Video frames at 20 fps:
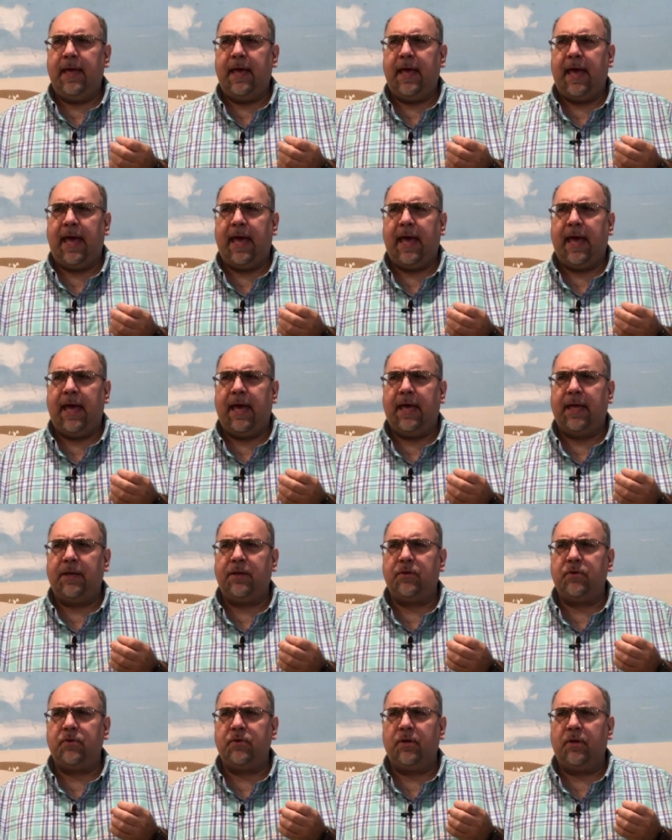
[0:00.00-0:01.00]

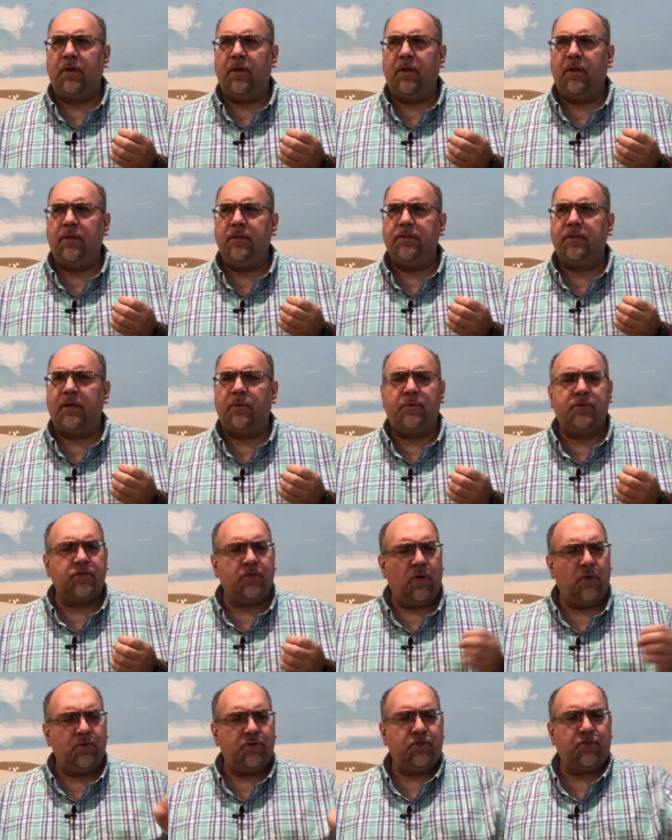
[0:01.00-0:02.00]
and there was
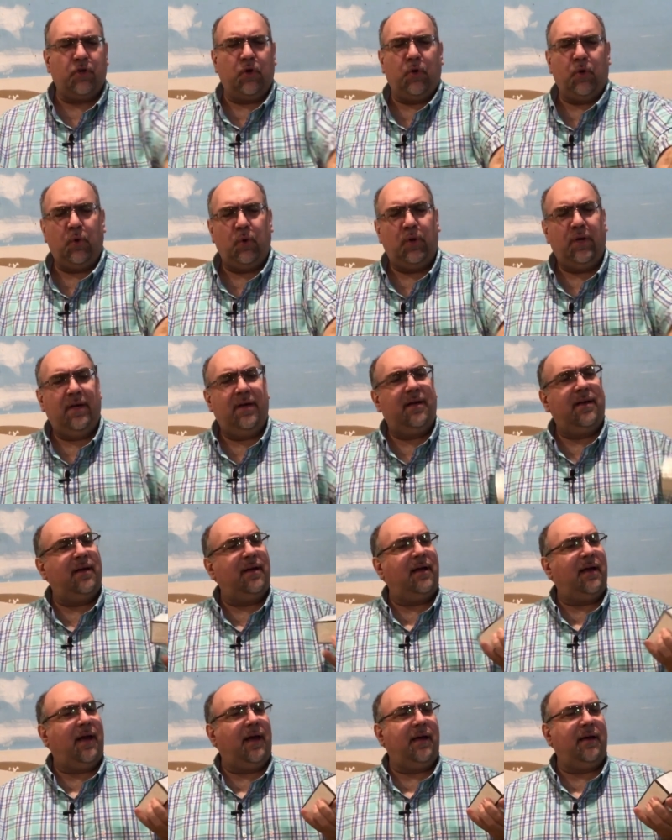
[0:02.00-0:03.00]
also,
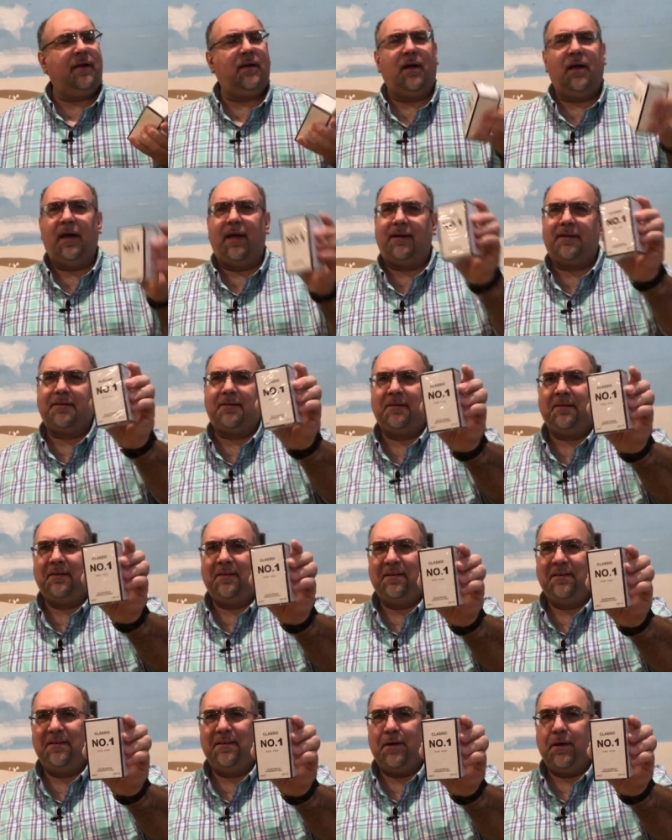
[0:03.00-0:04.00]
I got
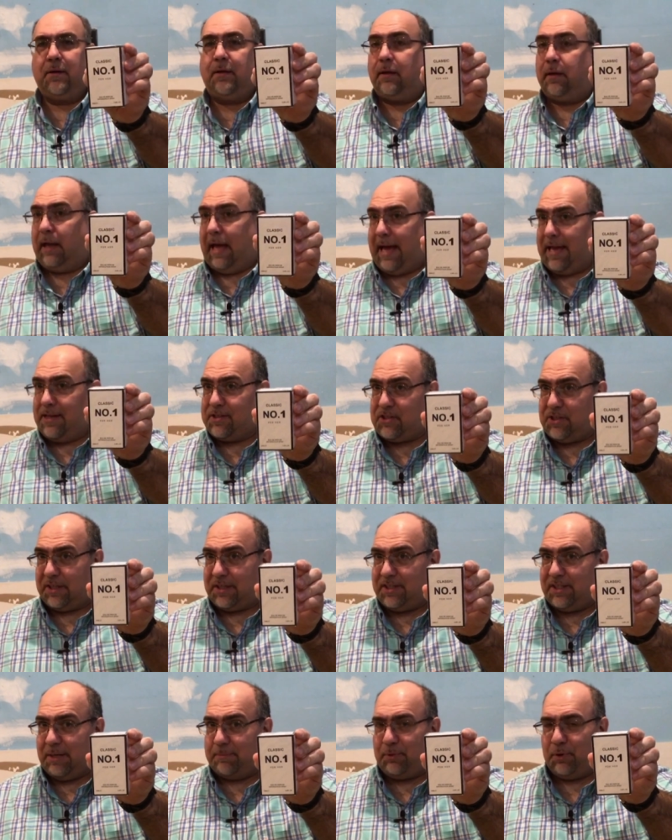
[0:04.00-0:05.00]
Classic
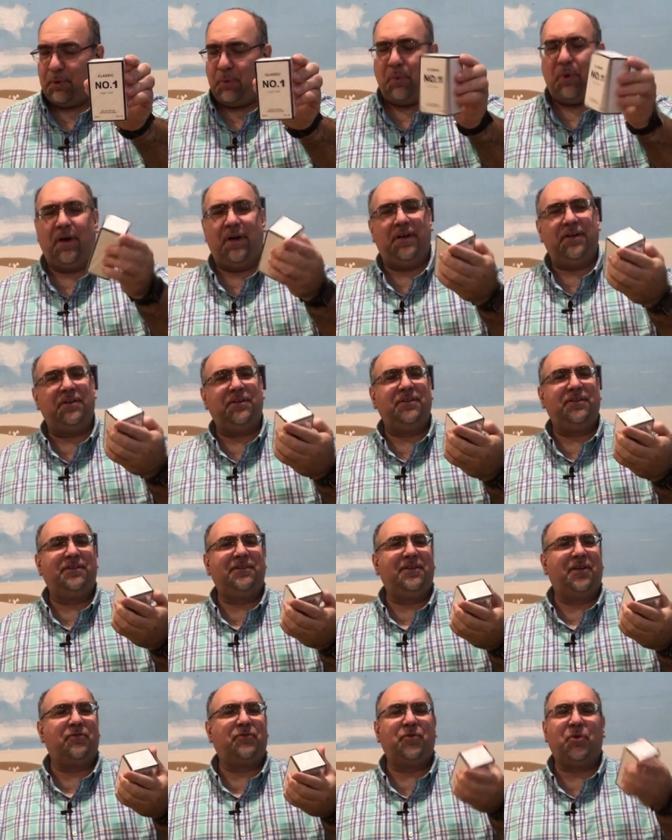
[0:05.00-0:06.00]
#1,
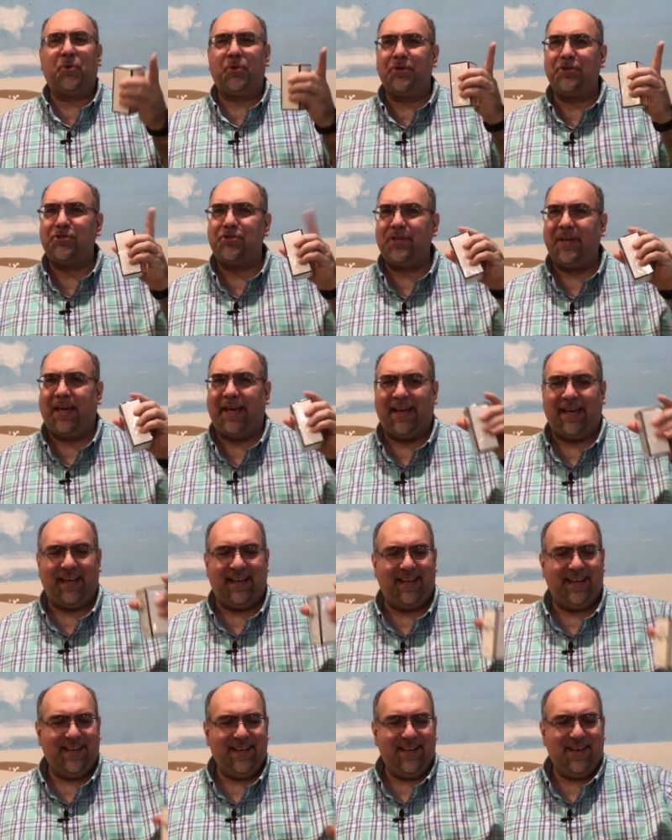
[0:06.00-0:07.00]
of course,
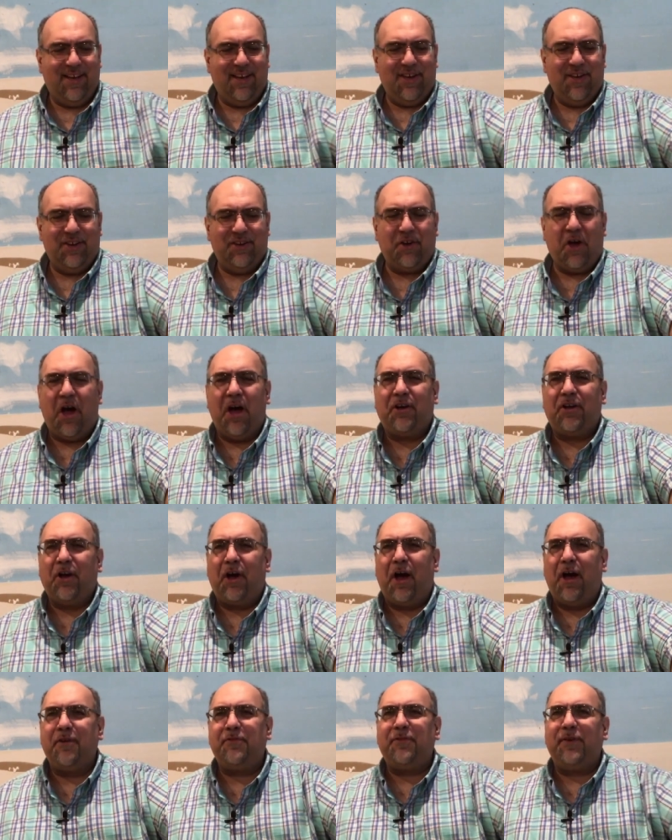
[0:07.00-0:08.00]
a
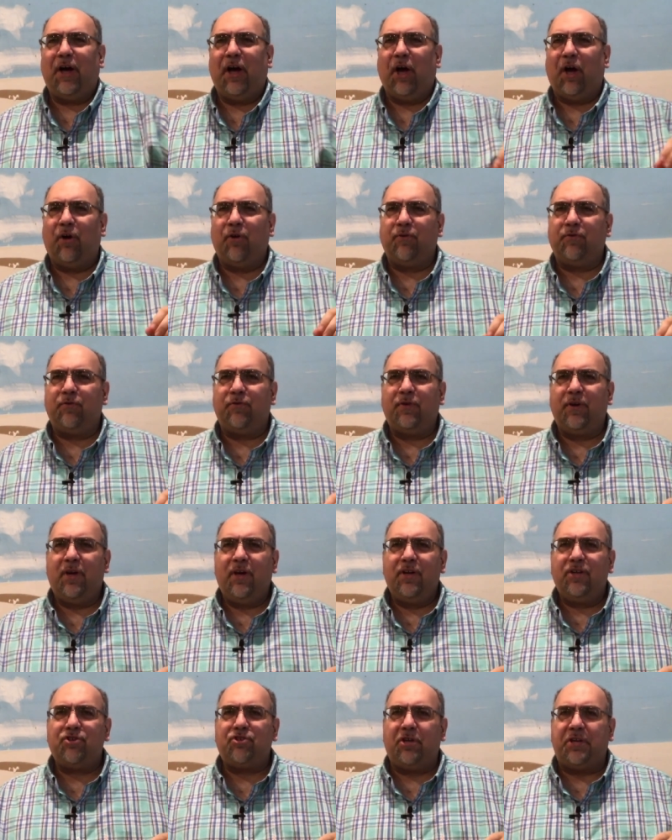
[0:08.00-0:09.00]
knockoff of
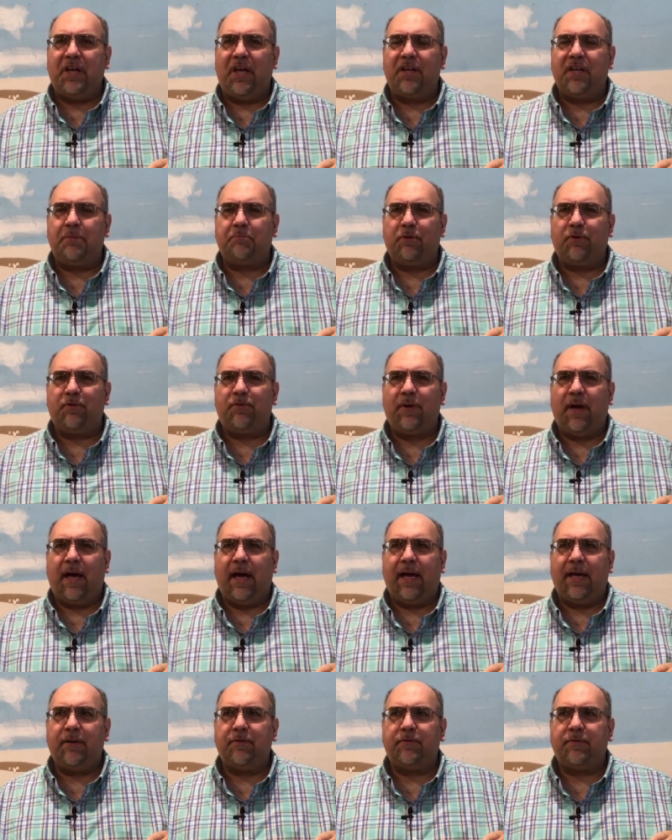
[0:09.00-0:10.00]
Chanel
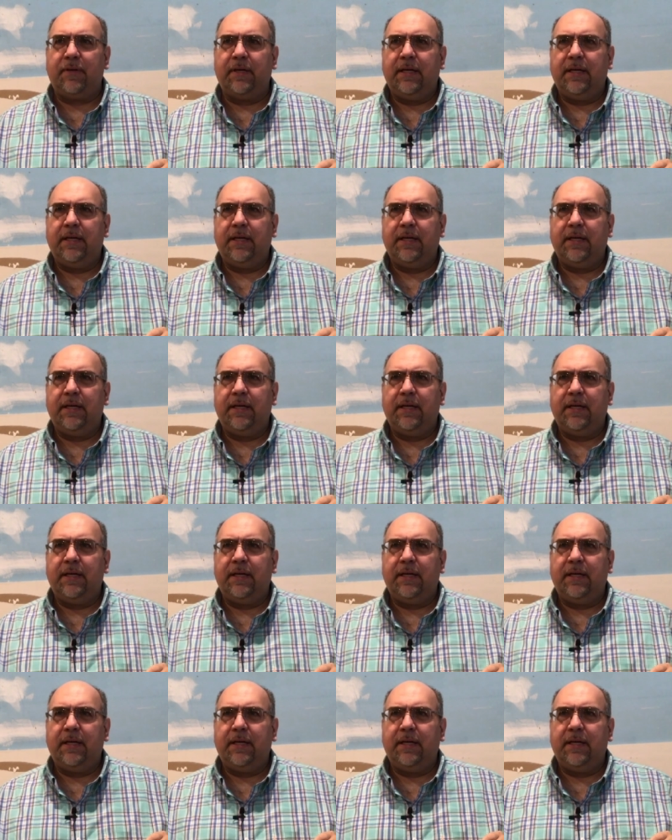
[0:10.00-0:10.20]
#5.